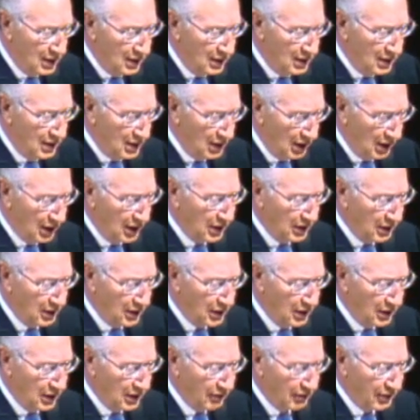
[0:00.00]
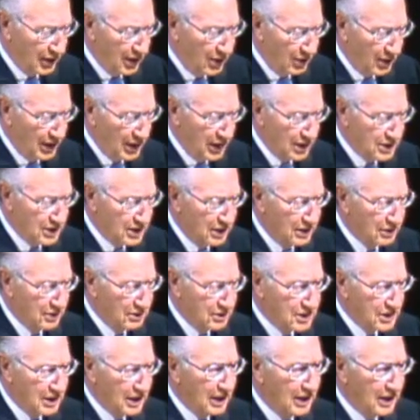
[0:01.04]
Declare it, if thou hast
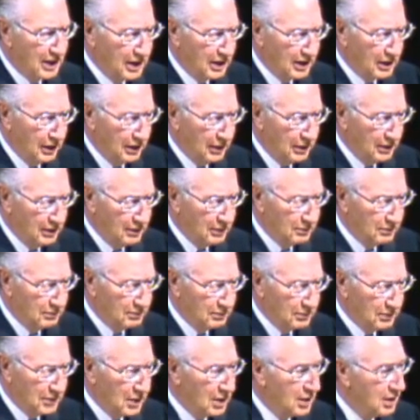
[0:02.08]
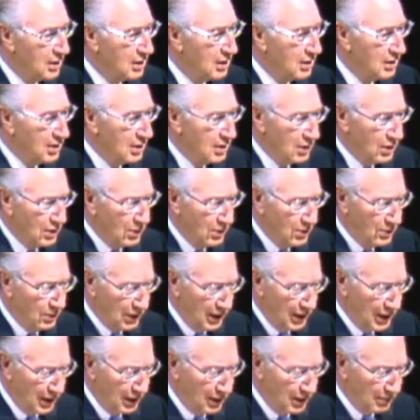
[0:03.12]
understanding. Who
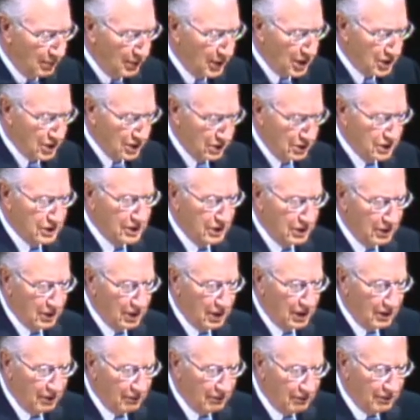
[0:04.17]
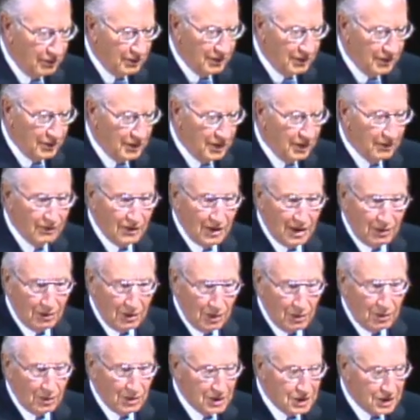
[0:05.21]
laid the measures thereof, if thou
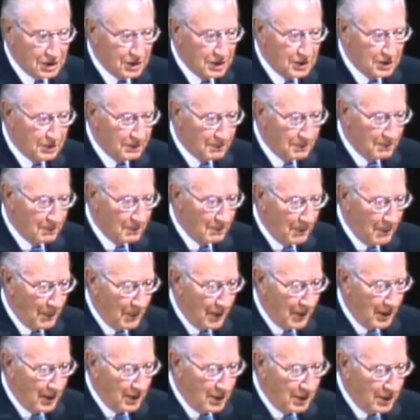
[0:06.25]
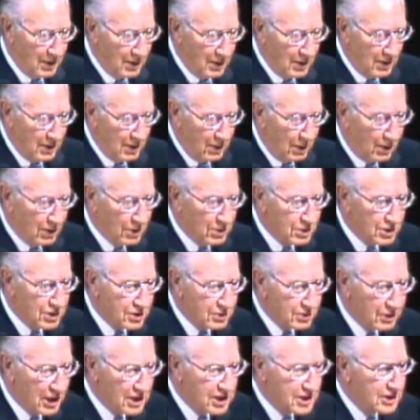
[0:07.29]
knowest? Or who
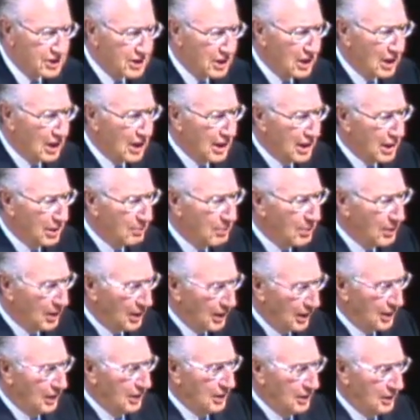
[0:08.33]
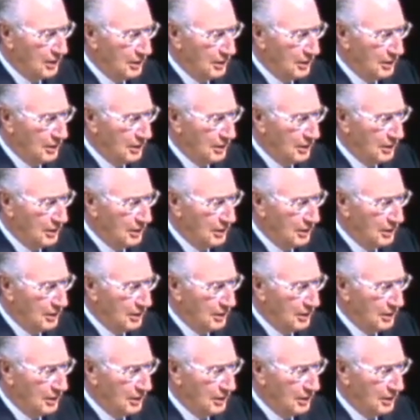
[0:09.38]
stretched the line upon it?